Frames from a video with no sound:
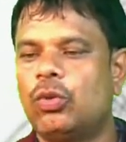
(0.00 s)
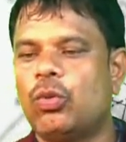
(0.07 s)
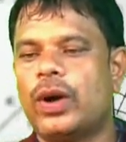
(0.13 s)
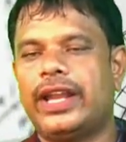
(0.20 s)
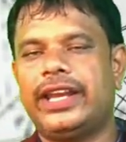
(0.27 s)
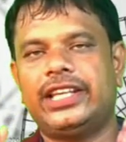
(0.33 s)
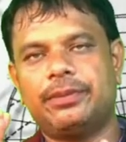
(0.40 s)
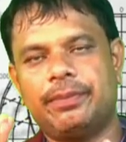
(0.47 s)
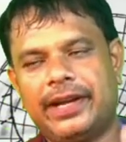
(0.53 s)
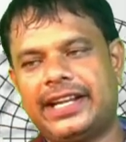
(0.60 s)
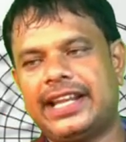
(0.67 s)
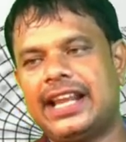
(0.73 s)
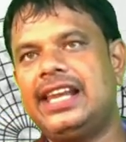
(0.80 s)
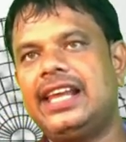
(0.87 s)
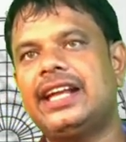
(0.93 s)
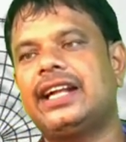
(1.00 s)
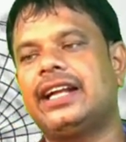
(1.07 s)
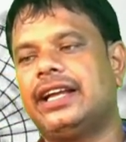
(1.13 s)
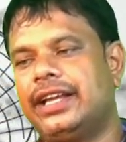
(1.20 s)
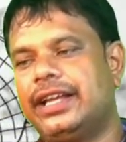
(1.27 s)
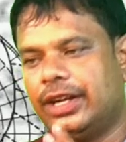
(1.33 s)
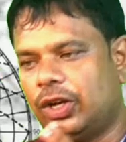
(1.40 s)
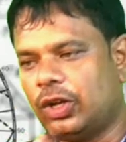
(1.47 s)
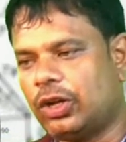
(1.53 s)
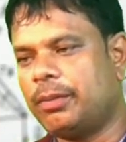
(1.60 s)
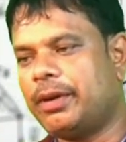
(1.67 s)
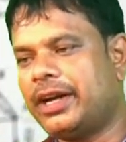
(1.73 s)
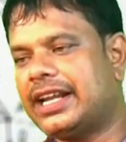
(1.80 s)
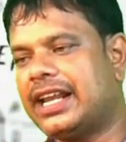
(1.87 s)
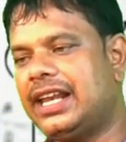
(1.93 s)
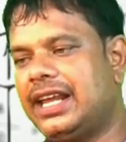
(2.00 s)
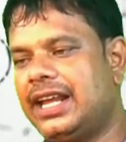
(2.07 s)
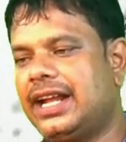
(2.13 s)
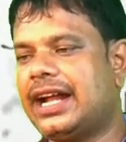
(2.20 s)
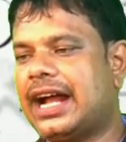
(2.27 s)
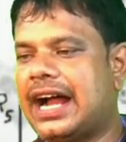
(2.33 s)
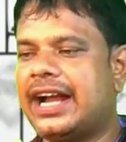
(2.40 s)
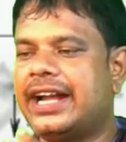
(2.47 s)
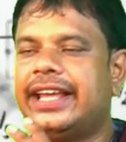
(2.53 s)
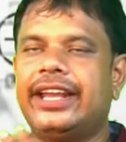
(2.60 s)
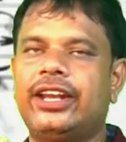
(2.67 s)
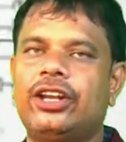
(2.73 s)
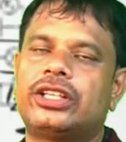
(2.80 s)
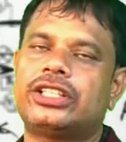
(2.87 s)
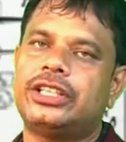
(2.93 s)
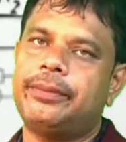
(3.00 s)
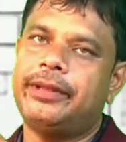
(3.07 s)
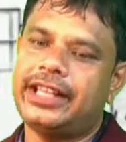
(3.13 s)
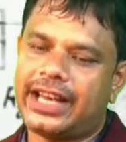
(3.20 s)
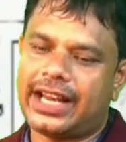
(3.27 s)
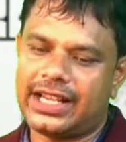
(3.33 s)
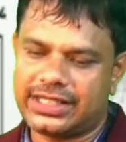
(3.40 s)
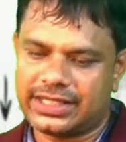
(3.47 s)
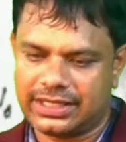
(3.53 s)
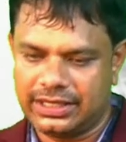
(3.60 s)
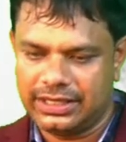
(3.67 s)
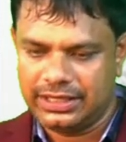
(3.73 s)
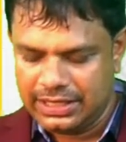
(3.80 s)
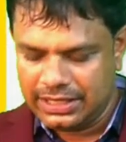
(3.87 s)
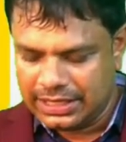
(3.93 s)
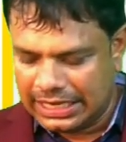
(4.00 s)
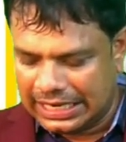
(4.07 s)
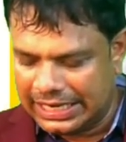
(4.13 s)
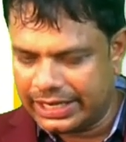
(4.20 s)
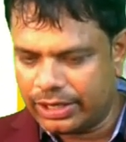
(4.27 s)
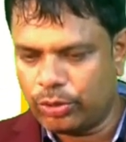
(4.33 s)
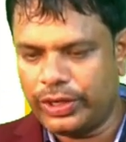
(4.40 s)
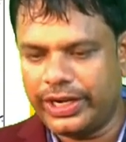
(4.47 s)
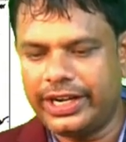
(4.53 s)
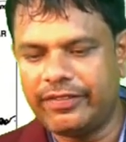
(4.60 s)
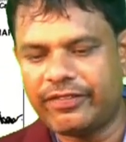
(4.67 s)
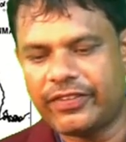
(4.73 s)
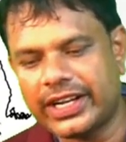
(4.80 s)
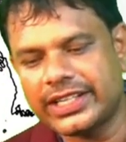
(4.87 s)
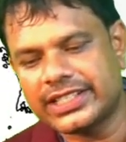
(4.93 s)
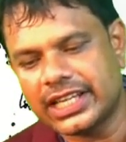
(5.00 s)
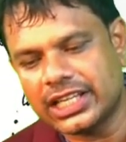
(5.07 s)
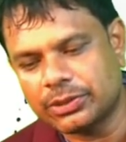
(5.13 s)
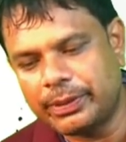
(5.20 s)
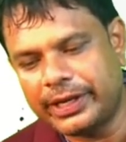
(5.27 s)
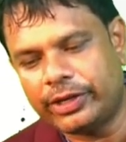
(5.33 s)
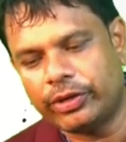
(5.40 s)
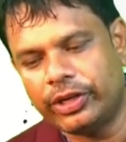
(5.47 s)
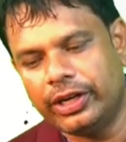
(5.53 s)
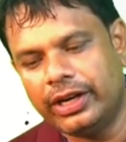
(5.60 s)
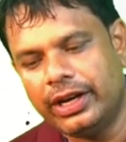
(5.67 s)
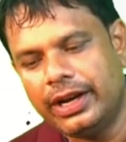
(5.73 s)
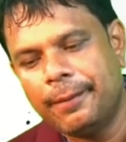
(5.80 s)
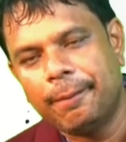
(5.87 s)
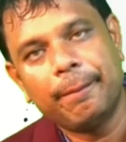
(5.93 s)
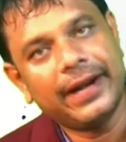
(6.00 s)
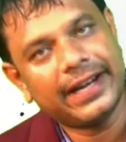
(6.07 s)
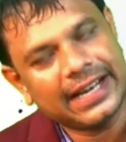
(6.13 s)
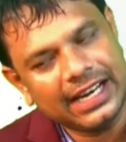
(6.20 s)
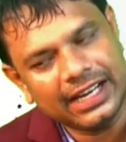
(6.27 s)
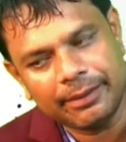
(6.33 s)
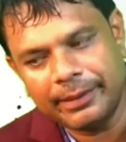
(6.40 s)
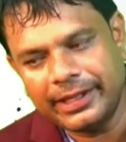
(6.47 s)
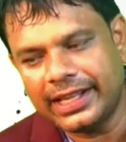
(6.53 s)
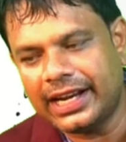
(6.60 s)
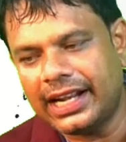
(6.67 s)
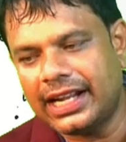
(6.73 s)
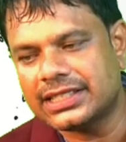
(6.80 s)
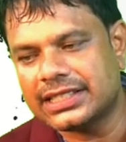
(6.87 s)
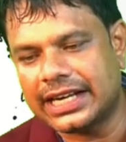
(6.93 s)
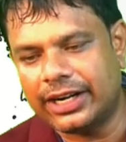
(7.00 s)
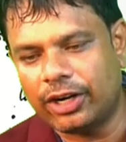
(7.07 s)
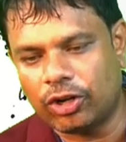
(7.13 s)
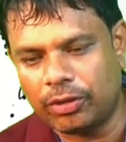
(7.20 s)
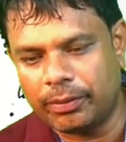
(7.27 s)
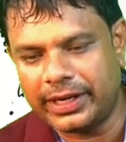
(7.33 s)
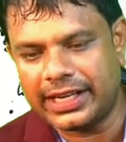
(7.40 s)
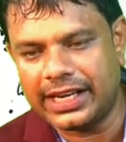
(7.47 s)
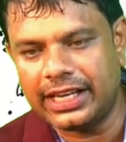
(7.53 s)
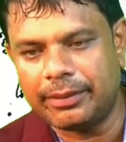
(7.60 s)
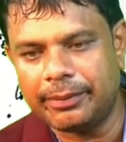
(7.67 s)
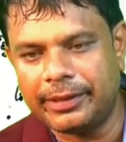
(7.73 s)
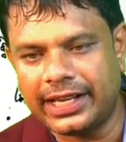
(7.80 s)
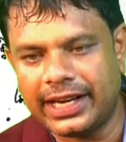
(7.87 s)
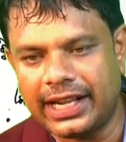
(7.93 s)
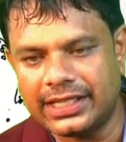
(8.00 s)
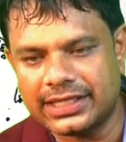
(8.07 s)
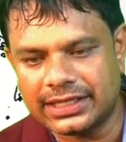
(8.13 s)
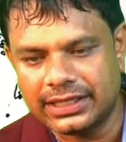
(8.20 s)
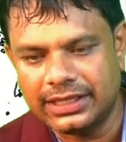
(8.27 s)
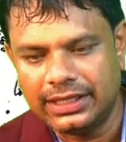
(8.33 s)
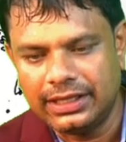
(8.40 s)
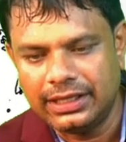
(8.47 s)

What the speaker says: One is metallic, non-metallic and energy minerals, and we differences between metallic minerals and non-metallic minerals.